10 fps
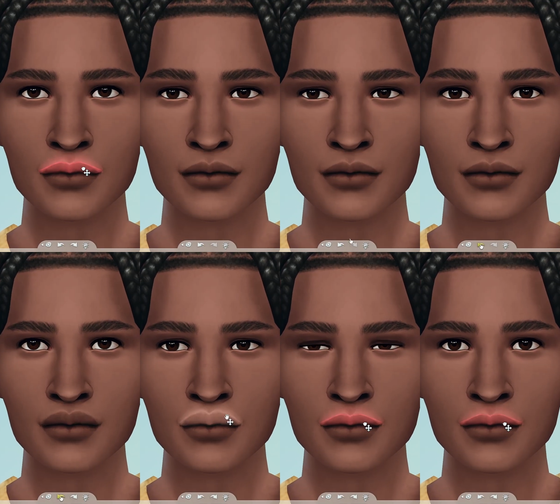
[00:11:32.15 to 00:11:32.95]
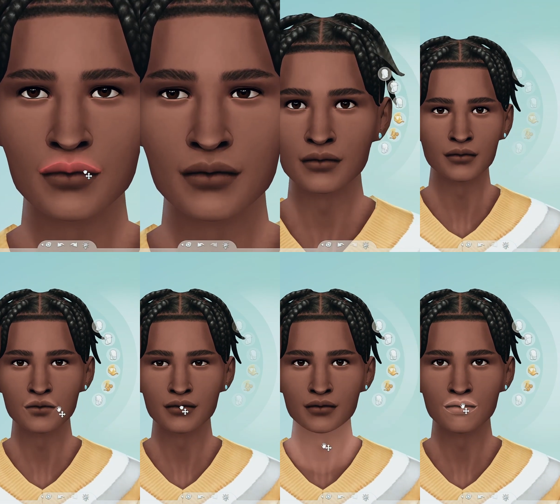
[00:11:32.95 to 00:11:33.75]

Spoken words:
So Ash is